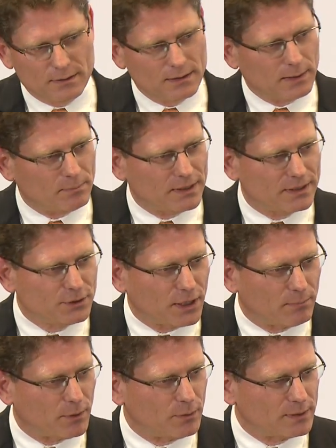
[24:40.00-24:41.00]
let me
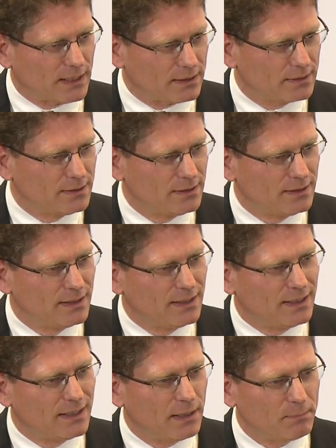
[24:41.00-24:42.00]
jump over that.
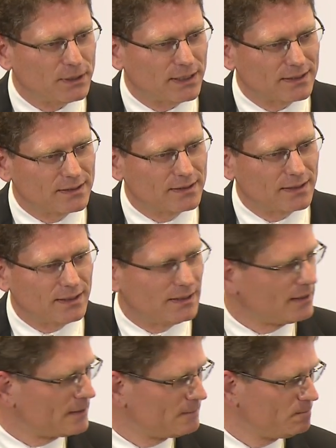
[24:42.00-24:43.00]
Let me just
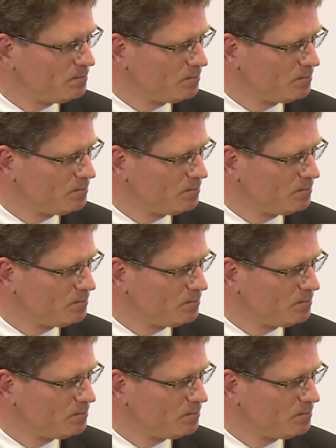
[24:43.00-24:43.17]
uh,